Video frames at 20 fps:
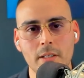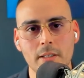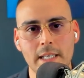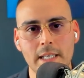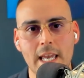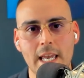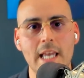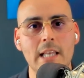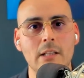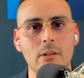Like,
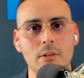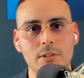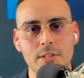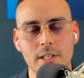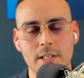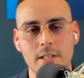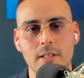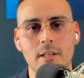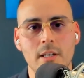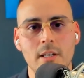hey, it looks
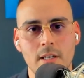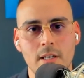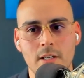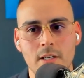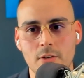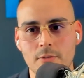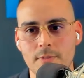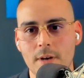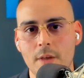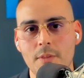like
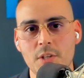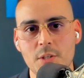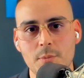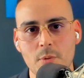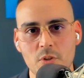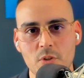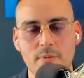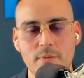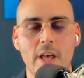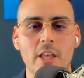you found these
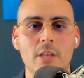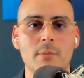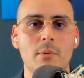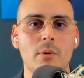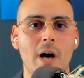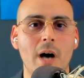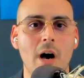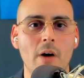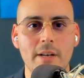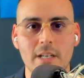posts valuable.
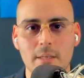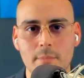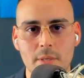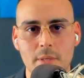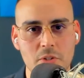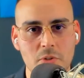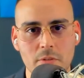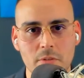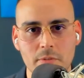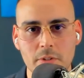How can I
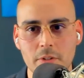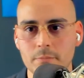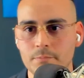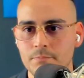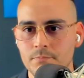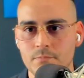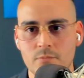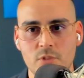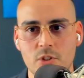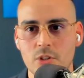best serve you?
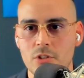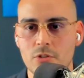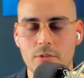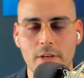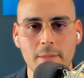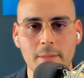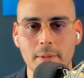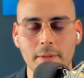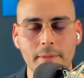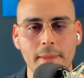Just straight
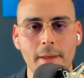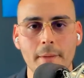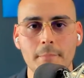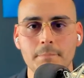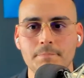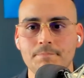up like that.